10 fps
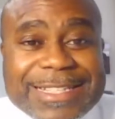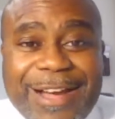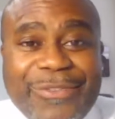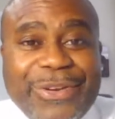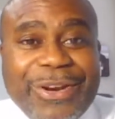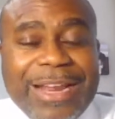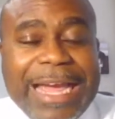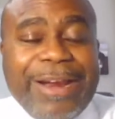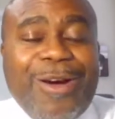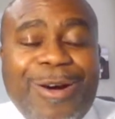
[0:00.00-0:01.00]
South
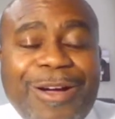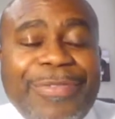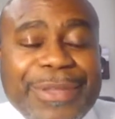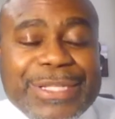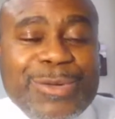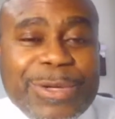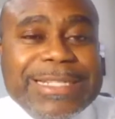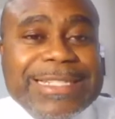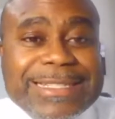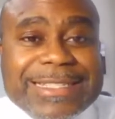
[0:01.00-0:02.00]
Carolina on the
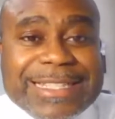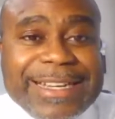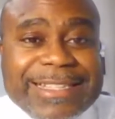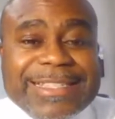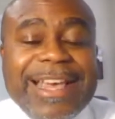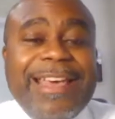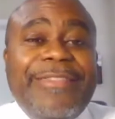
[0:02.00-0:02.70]
26th.